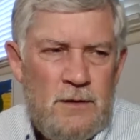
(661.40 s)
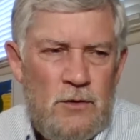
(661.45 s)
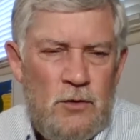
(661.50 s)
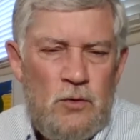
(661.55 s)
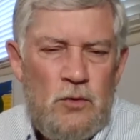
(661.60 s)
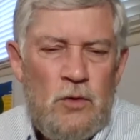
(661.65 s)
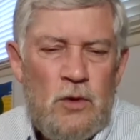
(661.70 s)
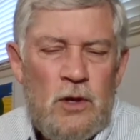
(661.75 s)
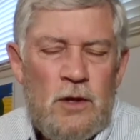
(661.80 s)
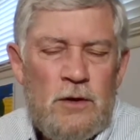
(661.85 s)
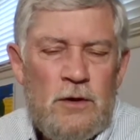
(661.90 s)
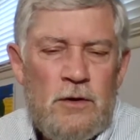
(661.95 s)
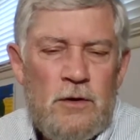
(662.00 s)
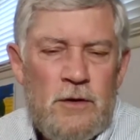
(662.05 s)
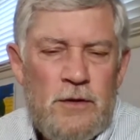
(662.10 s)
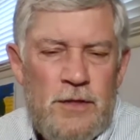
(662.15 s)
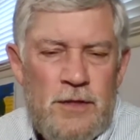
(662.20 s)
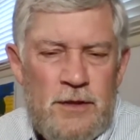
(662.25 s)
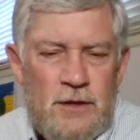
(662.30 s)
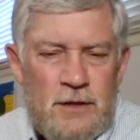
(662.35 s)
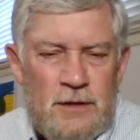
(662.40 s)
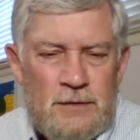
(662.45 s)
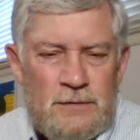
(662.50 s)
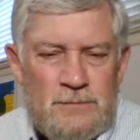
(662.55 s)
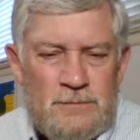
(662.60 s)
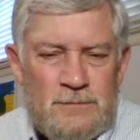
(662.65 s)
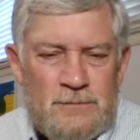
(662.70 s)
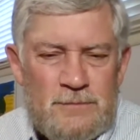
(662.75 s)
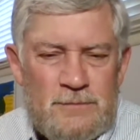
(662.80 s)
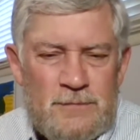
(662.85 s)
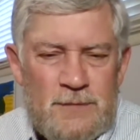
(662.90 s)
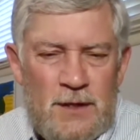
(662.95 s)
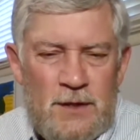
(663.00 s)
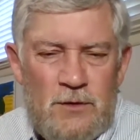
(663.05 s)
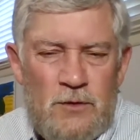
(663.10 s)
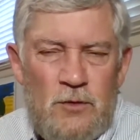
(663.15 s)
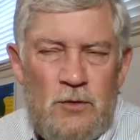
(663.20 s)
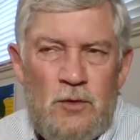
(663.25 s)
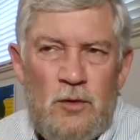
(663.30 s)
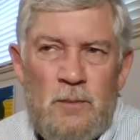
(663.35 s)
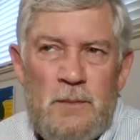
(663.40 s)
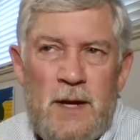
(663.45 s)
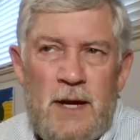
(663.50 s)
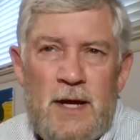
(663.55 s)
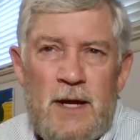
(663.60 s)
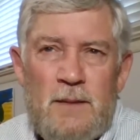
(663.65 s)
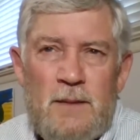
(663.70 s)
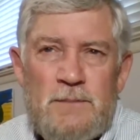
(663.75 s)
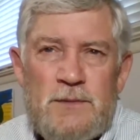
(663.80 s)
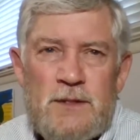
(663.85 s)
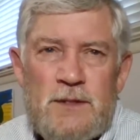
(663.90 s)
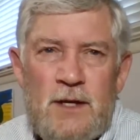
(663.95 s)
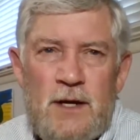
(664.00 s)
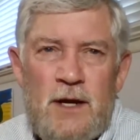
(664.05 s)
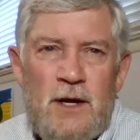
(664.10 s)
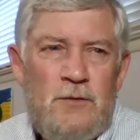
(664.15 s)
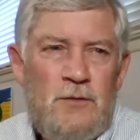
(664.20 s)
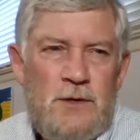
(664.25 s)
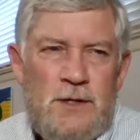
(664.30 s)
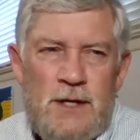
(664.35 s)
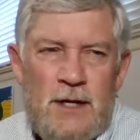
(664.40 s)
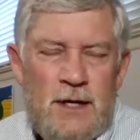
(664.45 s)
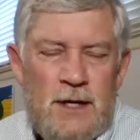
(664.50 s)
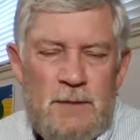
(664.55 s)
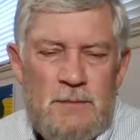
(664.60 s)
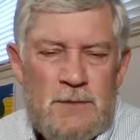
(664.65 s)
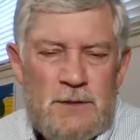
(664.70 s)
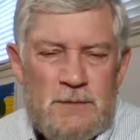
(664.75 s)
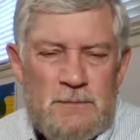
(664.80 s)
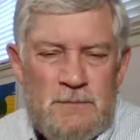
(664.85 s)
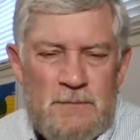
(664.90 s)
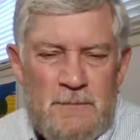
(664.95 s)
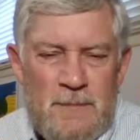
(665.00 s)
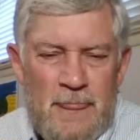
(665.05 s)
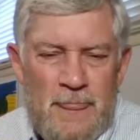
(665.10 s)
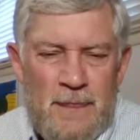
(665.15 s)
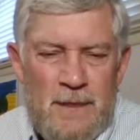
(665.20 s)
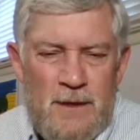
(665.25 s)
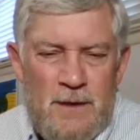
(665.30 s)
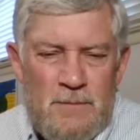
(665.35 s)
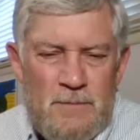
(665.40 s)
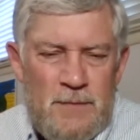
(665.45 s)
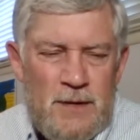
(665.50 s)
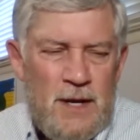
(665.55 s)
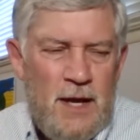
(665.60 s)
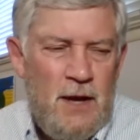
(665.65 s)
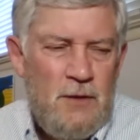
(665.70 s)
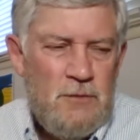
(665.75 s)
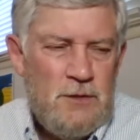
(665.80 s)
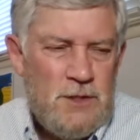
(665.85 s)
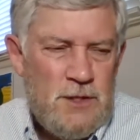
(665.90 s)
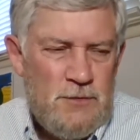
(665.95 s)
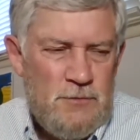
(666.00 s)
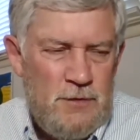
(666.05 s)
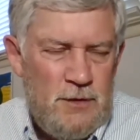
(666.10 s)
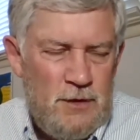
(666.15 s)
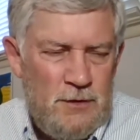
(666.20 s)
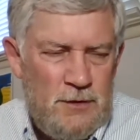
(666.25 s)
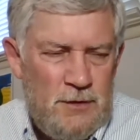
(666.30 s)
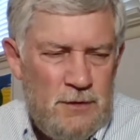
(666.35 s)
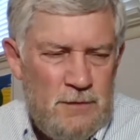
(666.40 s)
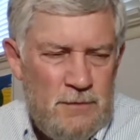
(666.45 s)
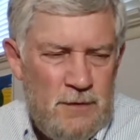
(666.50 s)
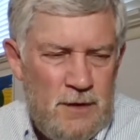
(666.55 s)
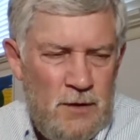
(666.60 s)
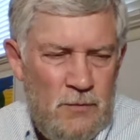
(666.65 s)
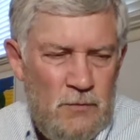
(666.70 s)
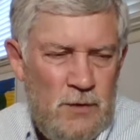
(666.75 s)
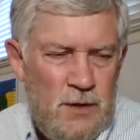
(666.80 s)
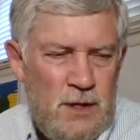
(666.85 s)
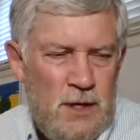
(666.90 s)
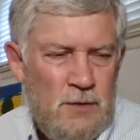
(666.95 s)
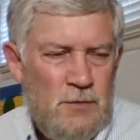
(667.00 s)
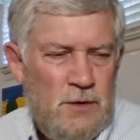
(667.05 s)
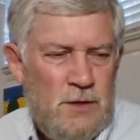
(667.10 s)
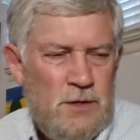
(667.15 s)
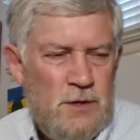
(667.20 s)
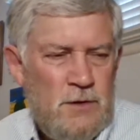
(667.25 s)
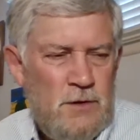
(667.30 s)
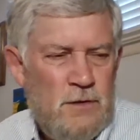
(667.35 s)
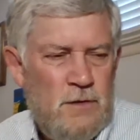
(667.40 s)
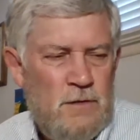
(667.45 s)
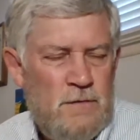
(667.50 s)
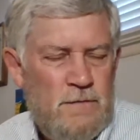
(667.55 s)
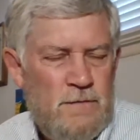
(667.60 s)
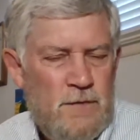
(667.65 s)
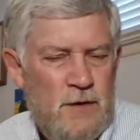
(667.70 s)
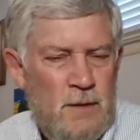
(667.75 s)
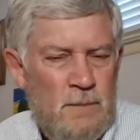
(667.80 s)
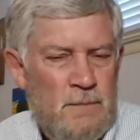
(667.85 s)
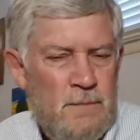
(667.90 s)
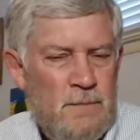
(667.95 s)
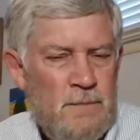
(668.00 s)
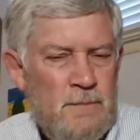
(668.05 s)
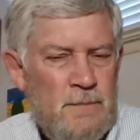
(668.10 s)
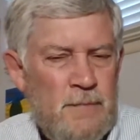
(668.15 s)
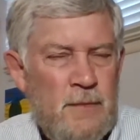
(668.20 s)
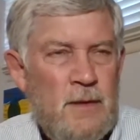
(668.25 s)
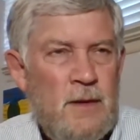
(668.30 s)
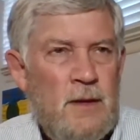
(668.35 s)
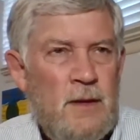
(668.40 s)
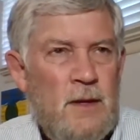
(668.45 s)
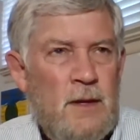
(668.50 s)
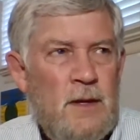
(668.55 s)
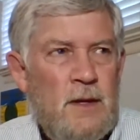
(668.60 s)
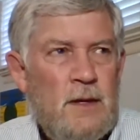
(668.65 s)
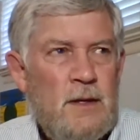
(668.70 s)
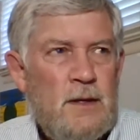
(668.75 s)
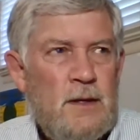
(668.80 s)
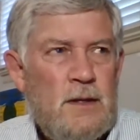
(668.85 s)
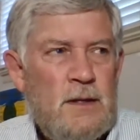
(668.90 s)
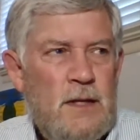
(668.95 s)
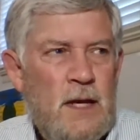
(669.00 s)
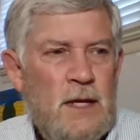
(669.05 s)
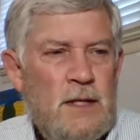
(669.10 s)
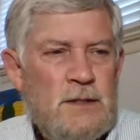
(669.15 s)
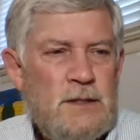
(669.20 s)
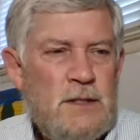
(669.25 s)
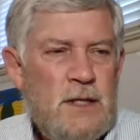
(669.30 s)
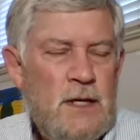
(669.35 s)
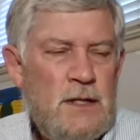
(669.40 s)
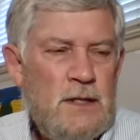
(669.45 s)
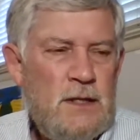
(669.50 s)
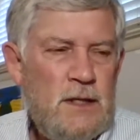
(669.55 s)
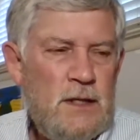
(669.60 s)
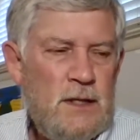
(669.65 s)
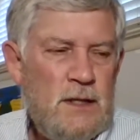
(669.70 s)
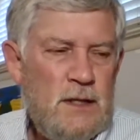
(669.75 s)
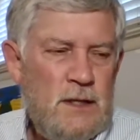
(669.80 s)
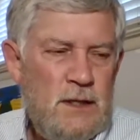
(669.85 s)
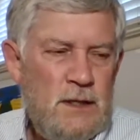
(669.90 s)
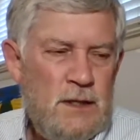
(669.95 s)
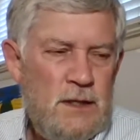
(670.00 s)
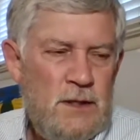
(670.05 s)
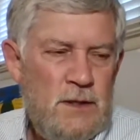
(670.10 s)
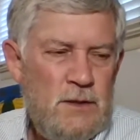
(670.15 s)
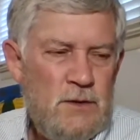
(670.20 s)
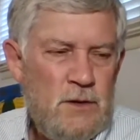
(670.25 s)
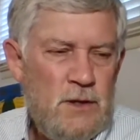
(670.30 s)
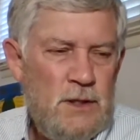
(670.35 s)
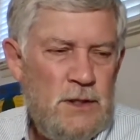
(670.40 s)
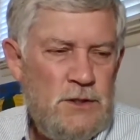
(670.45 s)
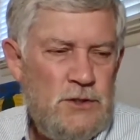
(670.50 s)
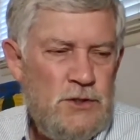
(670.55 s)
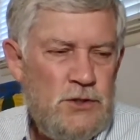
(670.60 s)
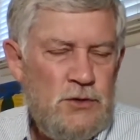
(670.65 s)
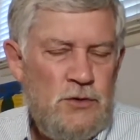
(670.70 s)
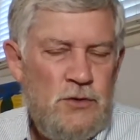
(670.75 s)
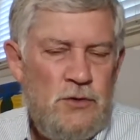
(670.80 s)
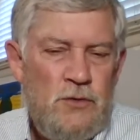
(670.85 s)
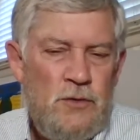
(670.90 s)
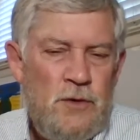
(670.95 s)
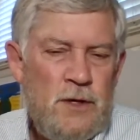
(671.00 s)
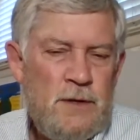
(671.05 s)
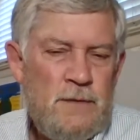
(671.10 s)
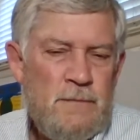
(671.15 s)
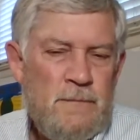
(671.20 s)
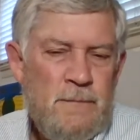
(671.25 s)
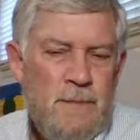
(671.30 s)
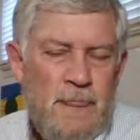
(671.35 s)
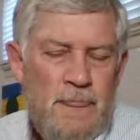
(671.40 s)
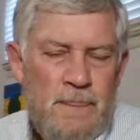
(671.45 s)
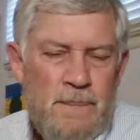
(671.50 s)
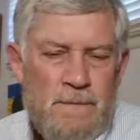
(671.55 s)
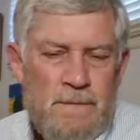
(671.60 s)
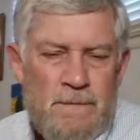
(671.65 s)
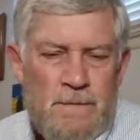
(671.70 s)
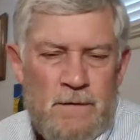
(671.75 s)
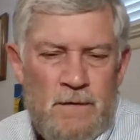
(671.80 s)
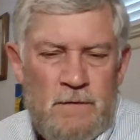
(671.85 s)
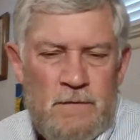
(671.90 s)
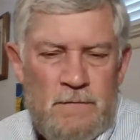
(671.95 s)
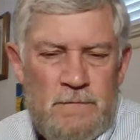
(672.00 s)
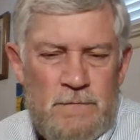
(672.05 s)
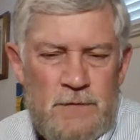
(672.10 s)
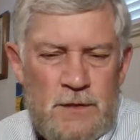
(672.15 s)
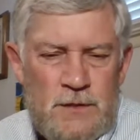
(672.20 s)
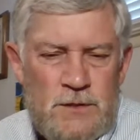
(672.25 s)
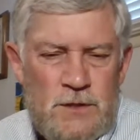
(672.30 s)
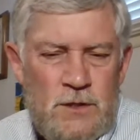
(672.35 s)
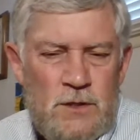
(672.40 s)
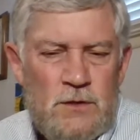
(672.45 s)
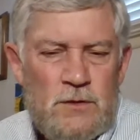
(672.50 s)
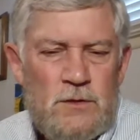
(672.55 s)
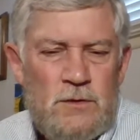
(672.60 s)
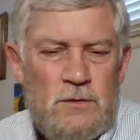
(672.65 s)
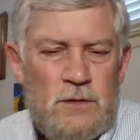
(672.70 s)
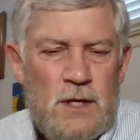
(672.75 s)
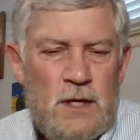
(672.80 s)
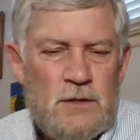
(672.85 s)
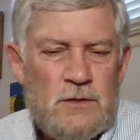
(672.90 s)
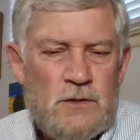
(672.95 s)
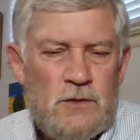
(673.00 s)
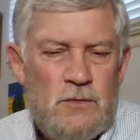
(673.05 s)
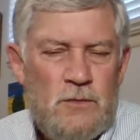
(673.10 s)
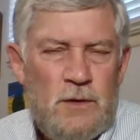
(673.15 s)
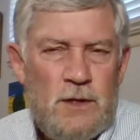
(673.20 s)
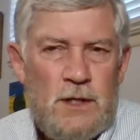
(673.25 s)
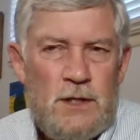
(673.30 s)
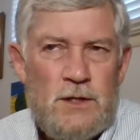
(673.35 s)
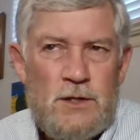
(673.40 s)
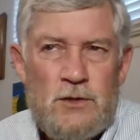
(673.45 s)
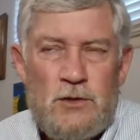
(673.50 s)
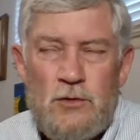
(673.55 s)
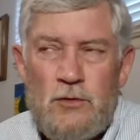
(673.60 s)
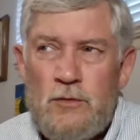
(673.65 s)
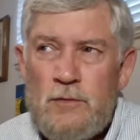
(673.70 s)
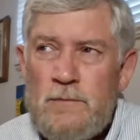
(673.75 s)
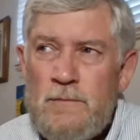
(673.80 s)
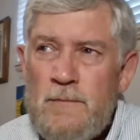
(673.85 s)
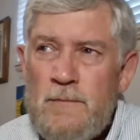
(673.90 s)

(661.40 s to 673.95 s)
Google Earth and Google Maps 100 times. But I was thrilled. And when I returned from Tanzania in early June of this year, 2022,